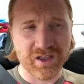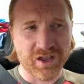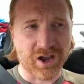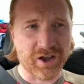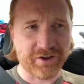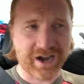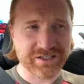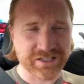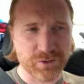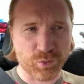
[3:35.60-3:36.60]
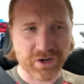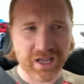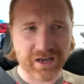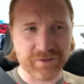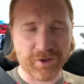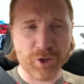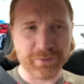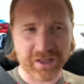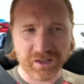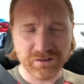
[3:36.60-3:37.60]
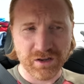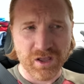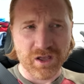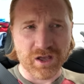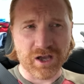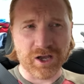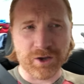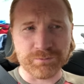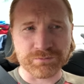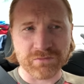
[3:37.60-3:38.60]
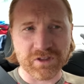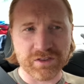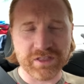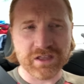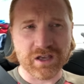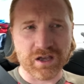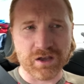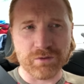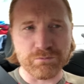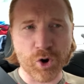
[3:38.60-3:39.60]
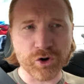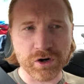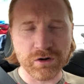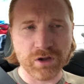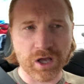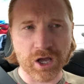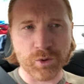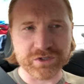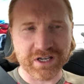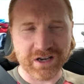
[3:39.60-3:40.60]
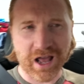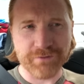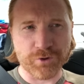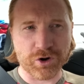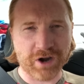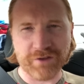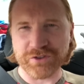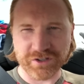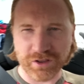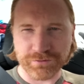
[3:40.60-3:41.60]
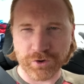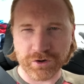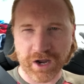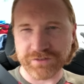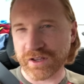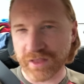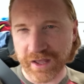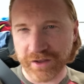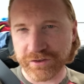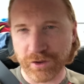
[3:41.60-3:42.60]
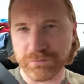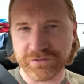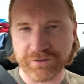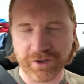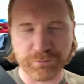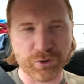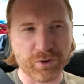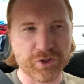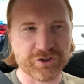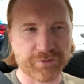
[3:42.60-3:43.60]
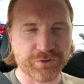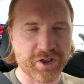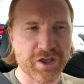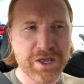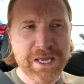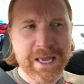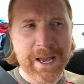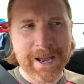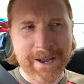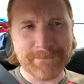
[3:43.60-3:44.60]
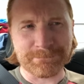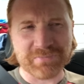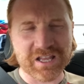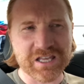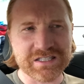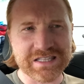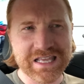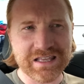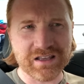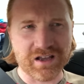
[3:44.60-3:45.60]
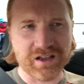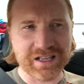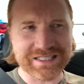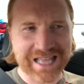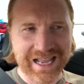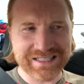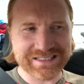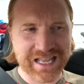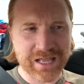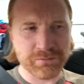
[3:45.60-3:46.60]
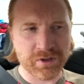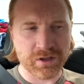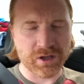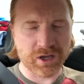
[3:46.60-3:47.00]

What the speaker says: They're actually working on developing it. The motor, which I did not photograph, there's other photographs online, so see if I can pull one of those up for you, is the exact same